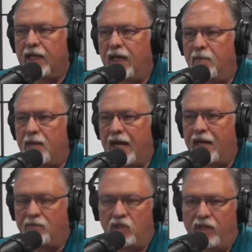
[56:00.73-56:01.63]
I
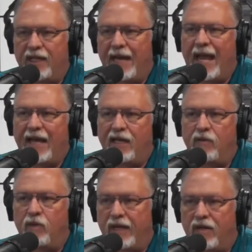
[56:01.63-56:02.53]
am looking at
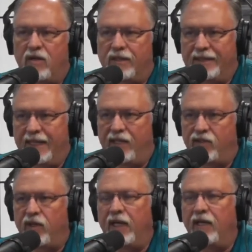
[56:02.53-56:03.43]
adding what I call a day
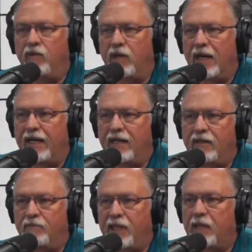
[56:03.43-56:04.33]
train, where I
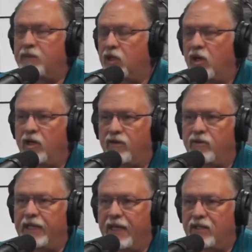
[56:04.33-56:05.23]
pick up the dog
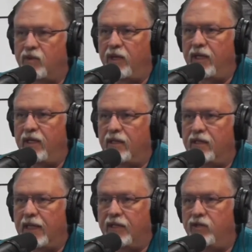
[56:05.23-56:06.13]
3 days a week
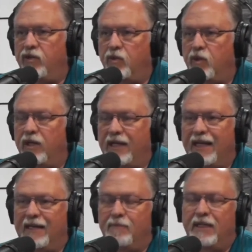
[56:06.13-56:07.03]
and do the work.
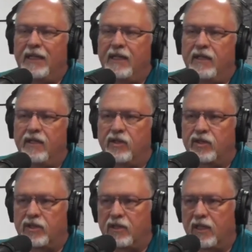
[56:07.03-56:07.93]
But
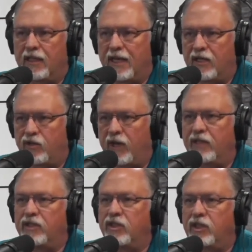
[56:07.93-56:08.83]
there's a lot of
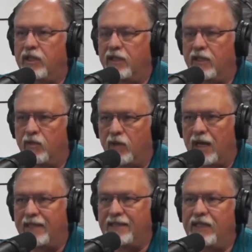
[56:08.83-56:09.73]
transition in there where
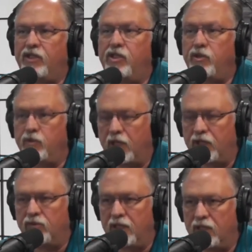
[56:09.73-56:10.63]
I teach you what
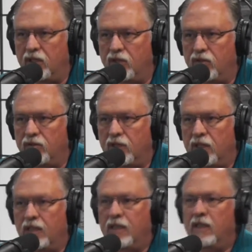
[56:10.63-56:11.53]
you need to do.
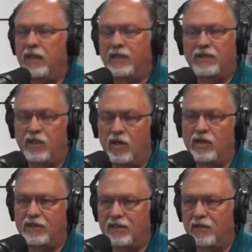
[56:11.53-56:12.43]
Sure. Because the
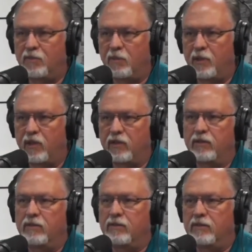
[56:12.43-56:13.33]
dog's the simple part.
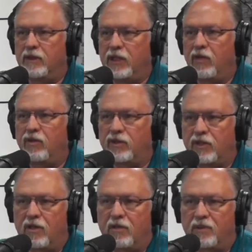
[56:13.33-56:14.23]
The owner's
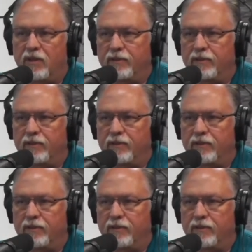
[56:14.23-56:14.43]
the hard part.